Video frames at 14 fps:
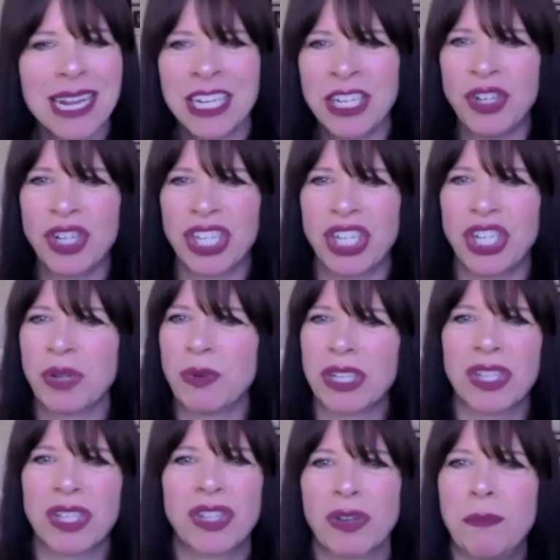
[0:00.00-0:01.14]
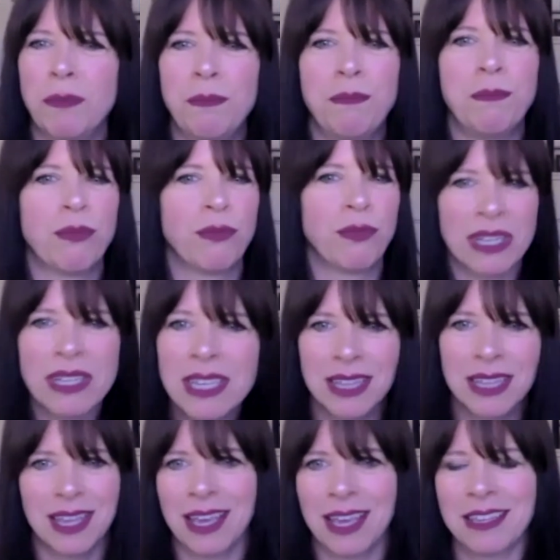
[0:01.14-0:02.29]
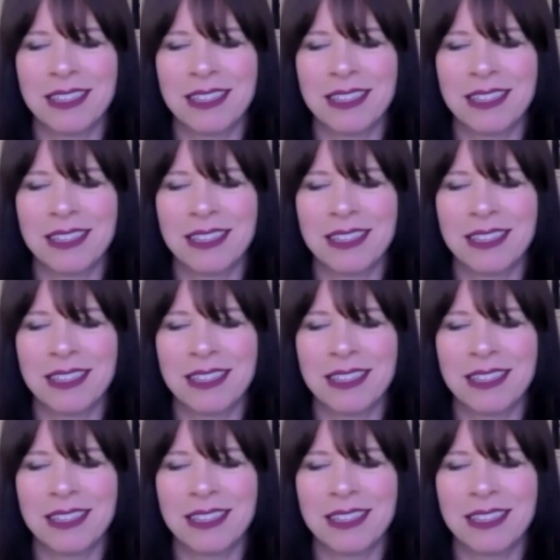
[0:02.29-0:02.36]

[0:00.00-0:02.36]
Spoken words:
And you just do it so brilliantly.